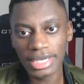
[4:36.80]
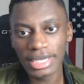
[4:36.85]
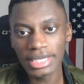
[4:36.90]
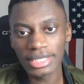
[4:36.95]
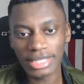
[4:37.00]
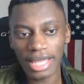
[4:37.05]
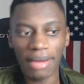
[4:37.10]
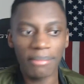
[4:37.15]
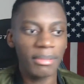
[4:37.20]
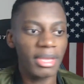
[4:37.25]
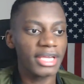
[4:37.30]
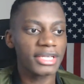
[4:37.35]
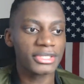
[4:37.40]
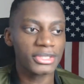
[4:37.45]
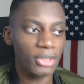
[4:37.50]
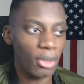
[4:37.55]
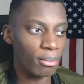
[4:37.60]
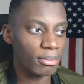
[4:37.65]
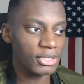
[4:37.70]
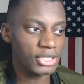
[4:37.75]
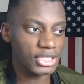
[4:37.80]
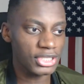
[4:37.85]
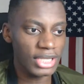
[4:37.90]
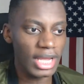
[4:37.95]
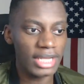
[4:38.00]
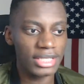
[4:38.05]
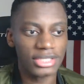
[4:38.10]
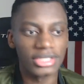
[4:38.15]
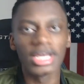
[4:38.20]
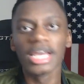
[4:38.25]
That makes so much
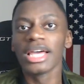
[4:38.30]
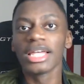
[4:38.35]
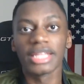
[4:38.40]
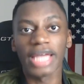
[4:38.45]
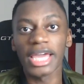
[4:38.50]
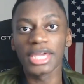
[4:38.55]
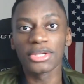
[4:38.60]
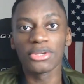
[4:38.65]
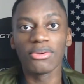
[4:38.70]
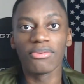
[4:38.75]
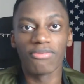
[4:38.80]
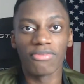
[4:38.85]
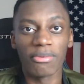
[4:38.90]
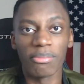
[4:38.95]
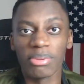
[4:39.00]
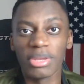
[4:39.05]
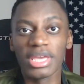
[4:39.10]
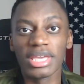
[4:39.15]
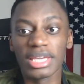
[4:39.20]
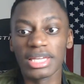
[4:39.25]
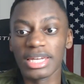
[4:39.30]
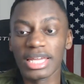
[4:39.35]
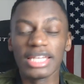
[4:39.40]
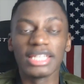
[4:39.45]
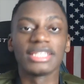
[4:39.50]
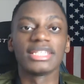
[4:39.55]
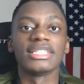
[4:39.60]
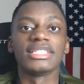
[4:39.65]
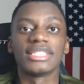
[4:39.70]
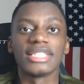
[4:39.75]
sense. Thank you for being an
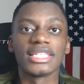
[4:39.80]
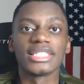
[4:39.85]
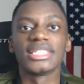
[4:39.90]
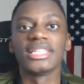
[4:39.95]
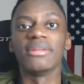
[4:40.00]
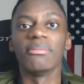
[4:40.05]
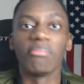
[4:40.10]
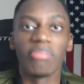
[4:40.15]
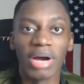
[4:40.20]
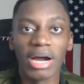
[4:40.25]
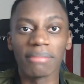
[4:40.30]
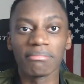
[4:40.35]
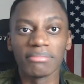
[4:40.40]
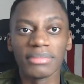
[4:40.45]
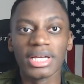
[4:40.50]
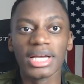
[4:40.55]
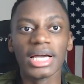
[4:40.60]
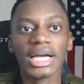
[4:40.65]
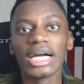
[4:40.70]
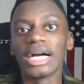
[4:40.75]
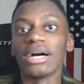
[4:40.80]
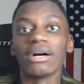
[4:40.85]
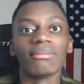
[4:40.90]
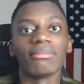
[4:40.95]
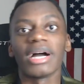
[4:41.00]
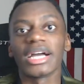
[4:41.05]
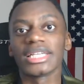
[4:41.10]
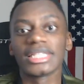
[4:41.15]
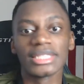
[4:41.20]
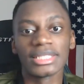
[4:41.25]
inconsistent bum. Oh my
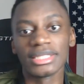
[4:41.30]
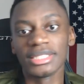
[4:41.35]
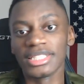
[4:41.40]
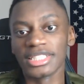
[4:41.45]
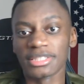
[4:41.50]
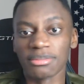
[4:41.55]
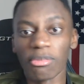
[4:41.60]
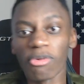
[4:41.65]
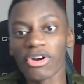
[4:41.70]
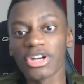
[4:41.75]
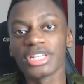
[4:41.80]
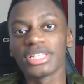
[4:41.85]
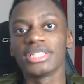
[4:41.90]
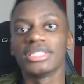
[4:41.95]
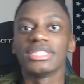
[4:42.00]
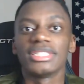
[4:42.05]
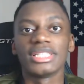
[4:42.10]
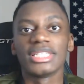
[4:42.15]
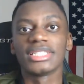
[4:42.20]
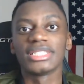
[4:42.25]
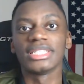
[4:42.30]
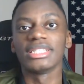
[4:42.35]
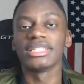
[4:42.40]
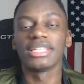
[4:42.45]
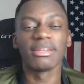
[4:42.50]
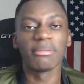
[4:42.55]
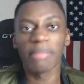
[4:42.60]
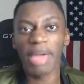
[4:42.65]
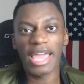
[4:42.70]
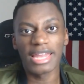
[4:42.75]
goodness, more inconsistent
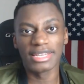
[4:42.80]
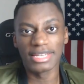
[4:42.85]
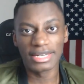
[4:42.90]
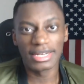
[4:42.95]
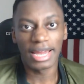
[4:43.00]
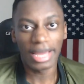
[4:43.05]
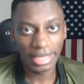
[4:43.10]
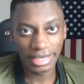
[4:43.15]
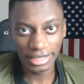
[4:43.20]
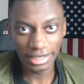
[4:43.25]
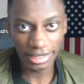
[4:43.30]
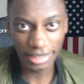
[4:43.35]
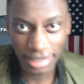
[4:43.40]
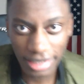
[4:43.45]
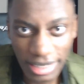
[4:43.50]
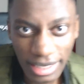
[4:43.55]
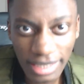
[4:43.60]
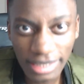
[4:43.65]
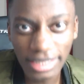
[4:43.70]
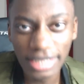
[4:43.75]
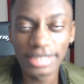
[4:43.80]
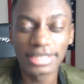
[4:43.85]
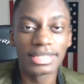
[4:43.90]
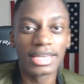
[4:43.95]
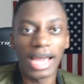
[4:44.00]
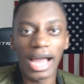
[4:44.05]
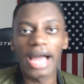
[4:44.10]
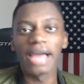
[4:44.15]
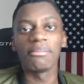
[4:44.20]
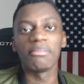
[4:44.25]
than Man United. This
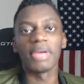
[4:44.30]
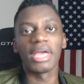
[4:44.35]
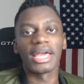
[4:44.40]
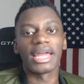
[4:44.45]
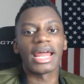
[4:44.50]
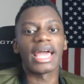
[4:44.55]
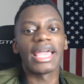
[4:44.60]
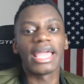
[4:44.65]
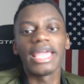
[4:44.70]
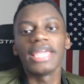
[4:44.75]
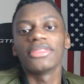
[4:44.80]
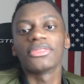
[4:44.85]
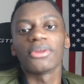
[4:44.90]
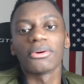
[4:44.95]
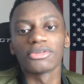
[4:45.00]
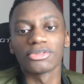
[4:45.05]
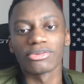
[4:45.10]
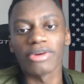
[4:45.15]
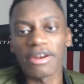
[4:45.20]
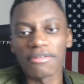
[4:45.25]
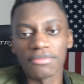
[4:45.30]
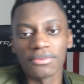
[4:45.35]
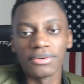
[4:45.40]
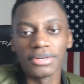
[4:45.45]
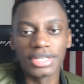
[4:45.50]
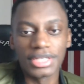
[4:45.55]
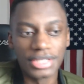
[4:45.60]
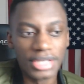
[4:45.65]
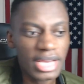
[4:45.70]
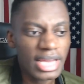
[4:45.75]
guy, man, I hate those
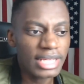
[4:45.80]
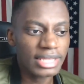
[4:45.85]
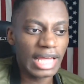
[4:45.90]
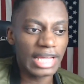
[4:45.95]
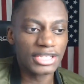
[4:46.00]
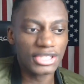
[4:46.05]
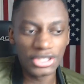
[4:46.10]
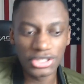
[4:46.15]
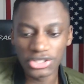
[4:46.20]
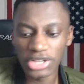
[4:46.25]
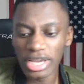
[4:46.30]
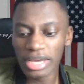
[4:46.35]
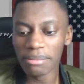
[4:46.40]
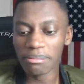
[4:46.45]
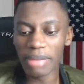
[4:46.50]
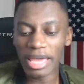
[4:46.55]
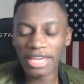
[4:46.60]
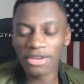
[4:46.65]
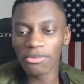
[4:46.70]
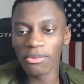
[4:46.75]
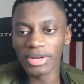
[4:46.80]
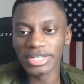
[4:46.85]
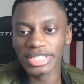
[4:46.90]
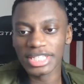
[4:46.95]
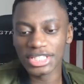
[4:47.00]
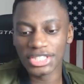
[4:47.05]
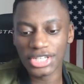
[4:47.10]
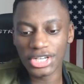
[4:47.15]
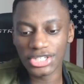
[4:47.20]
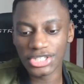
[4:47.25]
referees that just make one
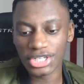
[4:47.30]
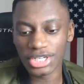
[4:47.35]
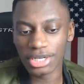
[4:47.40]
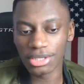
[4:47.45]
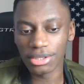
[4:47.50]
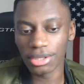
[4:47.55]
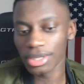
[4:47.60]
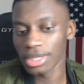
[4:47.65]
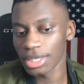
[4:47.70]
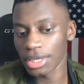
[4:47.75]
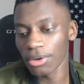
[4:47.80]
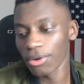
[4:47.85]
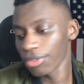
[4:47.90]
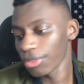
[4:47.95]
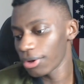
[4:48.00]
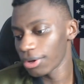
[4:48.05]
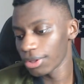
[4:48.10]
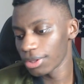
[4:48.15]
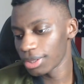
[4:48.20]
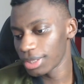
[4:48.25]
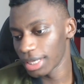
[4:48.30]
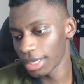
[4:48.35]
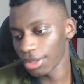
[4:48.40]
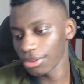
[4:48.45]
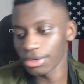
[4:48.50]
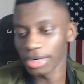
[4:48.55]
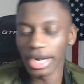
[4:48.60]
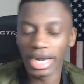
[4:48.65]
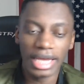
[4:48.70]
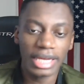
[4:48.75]
decision and then the
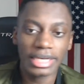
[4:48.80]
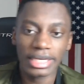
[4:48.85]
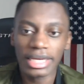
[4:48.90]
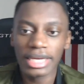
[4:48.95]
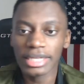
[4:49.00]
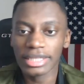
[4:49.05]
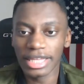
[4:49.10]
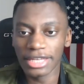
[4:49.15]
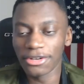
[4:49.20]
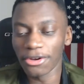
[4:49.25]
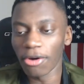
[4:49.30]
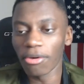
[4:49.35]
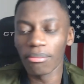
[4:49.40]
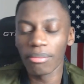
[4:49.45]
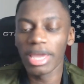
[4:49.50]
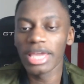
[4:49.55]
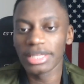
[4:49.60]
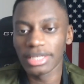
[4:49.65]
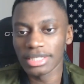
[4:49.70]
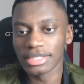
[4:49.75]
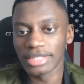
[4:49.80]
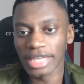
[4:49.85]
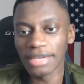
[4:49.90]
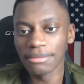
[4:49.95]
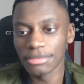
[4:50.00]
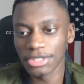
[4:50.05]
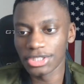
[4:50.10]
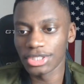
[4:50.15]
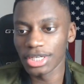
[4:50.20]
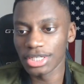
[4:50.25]
other end, they don't make the same
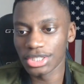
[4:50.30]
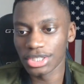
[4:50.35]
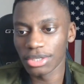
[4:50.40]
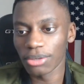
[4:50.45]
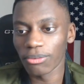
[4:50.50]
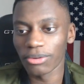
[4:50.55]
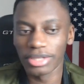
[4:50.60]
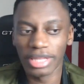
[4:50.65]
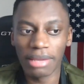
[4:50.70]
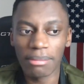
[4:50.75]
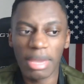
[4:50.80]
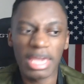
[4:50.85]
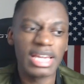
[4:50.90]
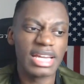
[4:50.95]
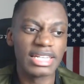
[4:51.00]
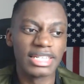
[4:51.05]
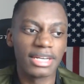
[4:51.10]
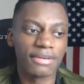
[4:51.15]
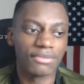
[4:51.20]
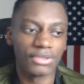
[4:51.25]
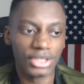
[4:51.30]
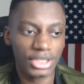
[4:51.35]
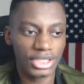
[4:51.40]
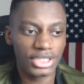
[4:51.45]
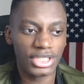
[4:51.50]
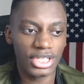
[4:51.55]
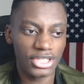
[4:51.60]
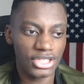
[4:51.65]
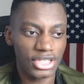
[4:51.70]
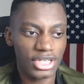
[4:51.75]
decision or they make a different
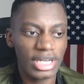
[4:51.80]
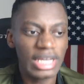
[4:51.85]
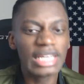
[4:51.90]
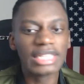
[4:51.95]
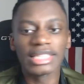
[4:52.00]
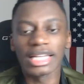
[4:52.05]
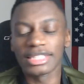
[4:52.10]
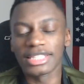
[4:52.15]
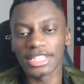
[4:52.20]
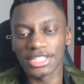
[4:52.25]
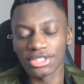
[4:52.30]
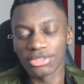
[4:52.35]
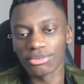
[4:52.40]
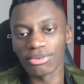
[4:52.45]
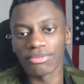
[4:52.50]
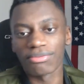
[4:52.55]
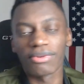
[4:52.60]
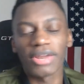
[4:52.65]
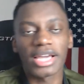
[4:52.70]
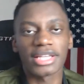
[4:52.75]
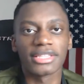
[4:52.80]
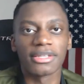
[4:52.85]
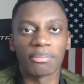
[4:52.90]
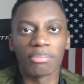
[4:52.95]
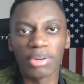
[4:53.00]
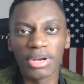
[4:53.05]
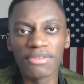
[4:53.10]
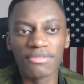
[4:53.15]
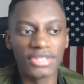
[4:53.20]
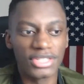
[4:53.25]
decision that doesn't reflect the
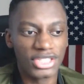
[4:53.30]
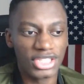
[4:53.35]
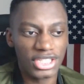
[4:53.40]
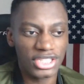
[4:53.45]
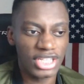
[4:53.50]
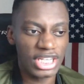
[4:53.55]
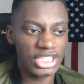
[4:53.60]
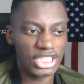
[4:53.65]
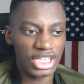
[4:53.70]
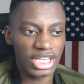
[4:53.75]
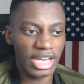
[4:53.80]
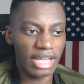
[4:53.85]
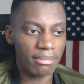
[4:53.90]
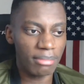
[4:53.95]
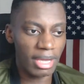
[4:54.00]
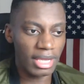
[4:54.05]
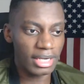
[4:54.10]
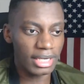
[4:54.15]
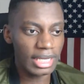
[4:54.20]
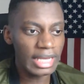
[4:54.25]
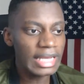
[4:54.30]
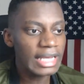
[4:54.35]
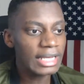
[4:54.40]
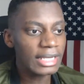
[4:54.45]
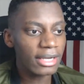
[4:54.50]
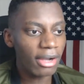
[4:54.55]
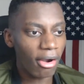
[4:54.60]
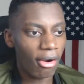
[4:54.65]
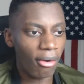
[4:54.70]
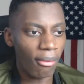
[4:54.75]
previous decision they made.
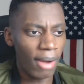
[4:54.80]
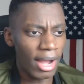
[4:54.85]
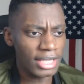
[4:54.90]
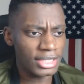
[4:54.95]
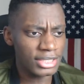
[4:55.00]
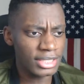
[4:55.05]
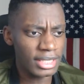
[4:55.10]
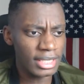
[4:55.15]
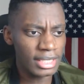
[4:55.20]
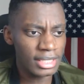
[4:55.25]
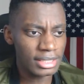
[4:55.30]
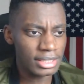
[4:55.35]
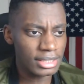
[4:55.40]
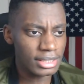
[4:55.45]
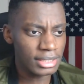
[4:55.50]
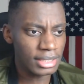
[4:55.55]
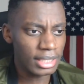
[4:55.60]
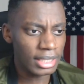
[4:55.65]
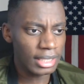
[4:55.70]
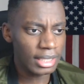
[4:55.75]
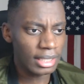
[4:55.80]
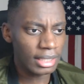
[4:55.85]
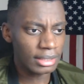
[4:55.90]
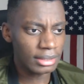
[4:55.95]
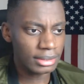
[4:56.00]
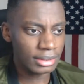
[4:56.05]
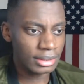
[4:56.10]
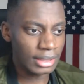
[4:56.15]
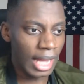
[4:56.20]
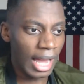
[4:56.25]
Kouassi is
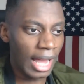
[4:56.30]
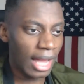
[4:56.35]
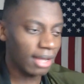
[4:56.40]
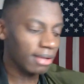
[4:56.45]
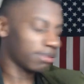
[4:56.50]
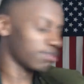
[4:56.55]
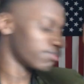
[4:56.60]
not...